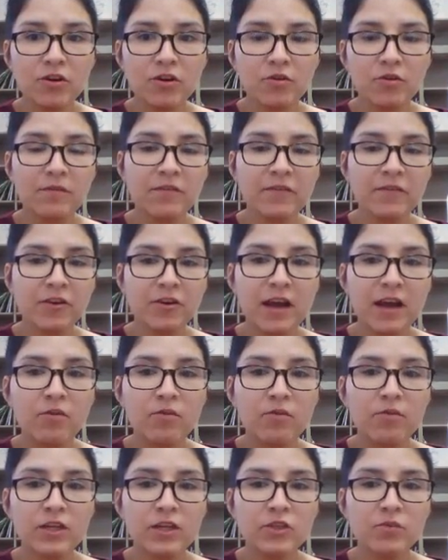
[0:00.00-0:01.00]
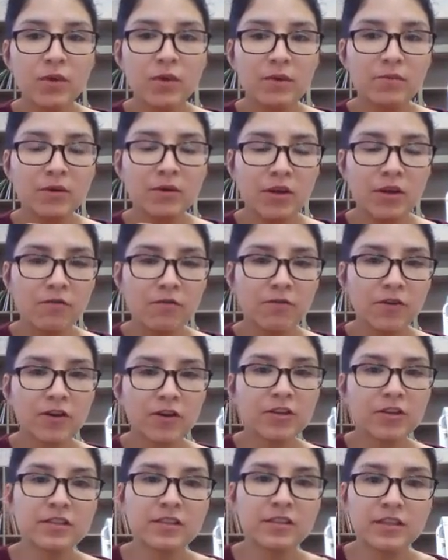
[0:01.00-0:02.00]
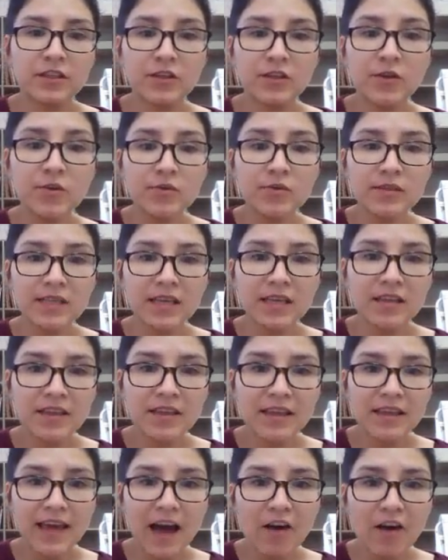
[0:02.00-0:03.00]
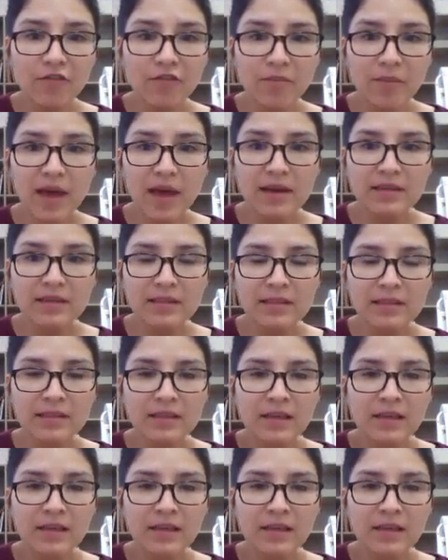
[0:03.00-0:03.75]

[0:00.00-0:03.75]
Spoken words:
We figured out which one would go first using the alphabet.